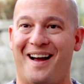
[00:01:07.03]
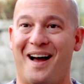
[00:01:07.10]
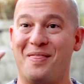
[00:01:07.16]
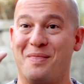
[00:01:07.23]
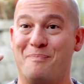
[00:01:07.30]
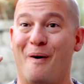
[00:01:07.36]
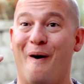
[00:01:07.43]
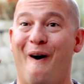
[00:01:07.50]
on
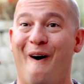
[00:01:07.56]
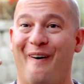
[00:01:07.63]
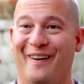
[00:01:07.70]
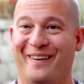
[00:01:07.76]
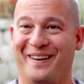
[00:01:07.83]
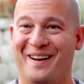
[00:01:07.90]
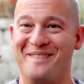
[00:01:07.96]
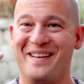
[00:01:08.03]
the ball
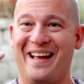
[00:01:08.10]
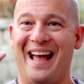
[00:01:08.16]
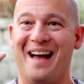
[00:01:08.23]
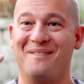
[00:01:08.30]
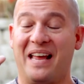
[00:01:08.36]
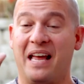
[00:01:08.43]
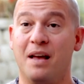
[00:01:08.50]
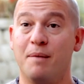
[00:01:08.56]
coming
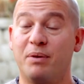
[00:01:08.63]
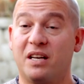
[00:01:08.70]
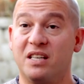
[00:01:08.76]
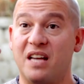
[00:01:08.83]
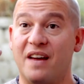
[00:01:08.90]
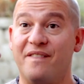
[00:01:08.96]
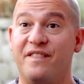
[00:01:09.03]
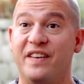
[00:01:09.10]
at me because
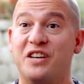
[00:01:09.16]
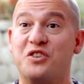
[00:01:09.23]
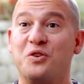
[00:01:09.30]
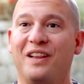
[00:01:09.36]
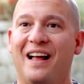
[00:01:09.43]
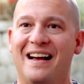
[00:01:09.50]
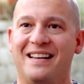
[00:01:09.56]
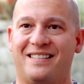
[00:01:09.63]
I
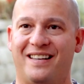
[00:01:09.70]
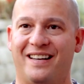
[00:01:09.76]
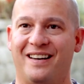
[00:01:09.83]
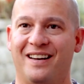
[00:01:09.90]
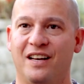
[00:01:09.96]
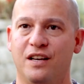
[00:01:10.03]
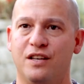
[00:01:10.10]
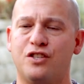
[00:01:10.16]
visualized it
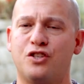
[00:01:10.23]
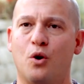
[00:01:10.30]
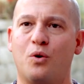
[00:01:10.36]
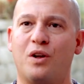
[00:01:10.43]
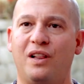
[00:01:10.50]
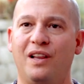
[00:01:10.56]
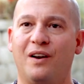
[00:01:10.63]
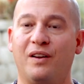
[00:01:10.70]
so
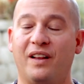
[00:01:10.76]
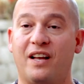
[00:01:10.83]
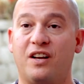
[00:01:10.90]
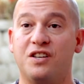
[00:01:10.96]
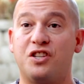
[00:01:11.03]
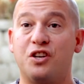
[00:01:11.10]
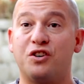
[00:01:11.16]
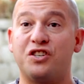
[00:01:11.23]
clearly,
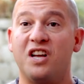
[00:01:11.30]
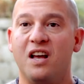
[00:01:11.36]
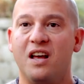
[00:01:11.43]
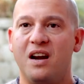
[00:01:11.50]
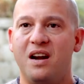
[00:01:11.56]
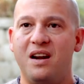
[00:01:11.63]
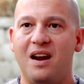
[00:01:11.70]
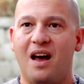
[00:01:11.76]
because there's
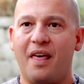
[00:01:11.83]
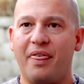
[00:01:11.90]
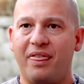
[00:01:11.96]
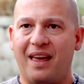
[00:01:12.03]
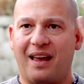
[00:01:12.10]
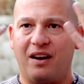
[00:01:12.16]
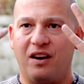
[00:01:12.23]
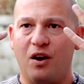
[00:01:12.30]

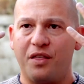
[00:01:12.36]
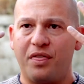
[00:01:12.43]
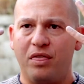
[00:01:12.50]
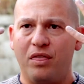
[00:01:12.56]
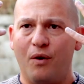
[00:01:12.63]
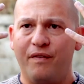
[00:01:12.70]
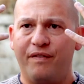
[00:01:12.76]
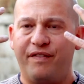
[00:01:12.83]
nothing,
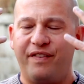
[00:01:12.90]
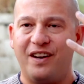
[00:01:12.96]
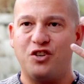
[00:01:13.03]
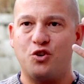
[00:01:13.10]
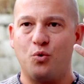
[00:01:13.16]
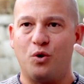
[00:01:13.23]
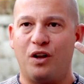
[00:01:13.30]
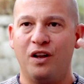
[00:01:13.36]
no
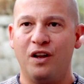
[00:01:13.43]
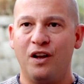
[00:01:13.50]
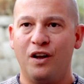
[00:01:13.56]
visual,